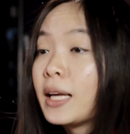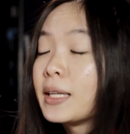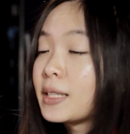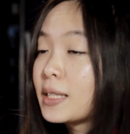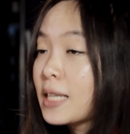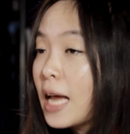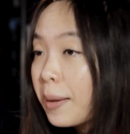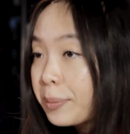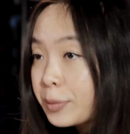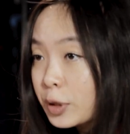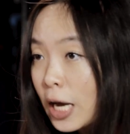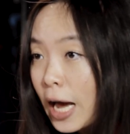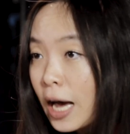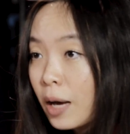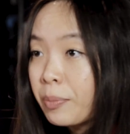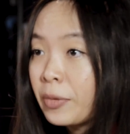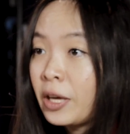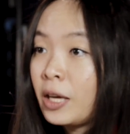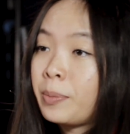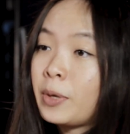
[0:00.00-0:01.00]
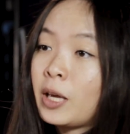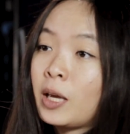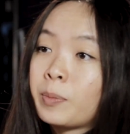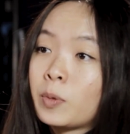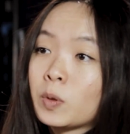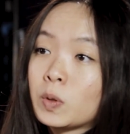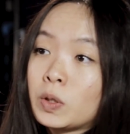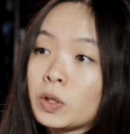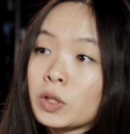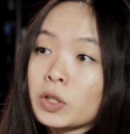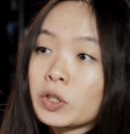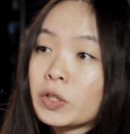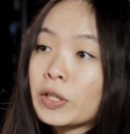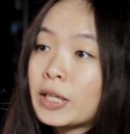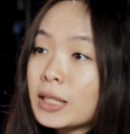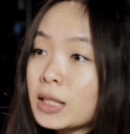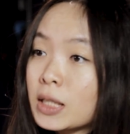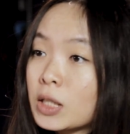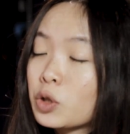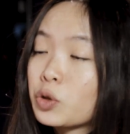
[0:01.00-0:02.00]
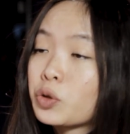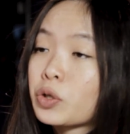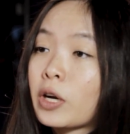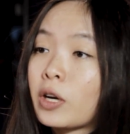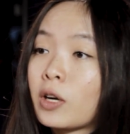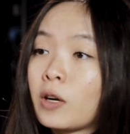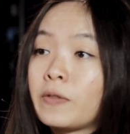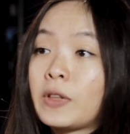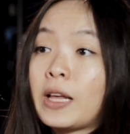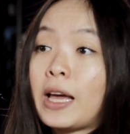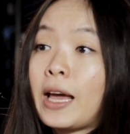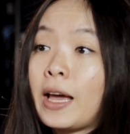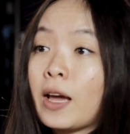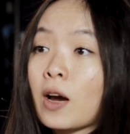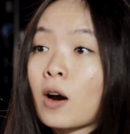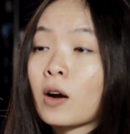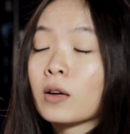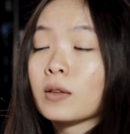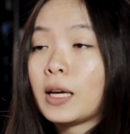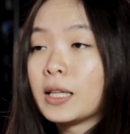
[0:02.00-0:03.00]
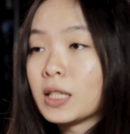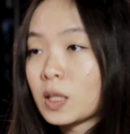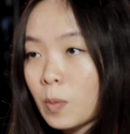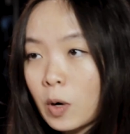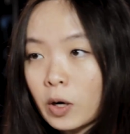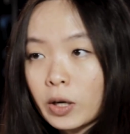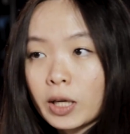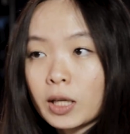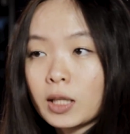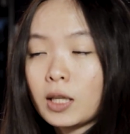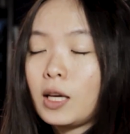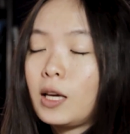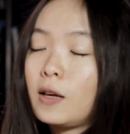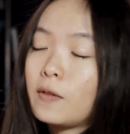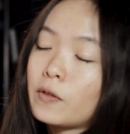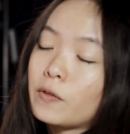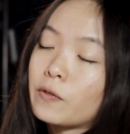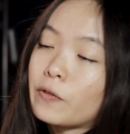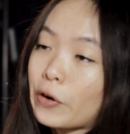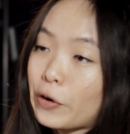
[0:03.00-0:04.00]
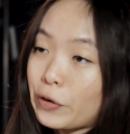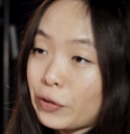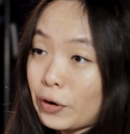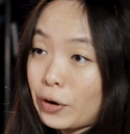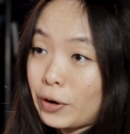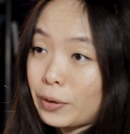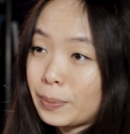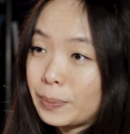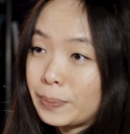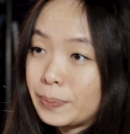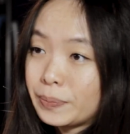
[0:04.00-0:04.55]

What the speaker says: Snapchat may be able to increase its share of the AR lens market even further.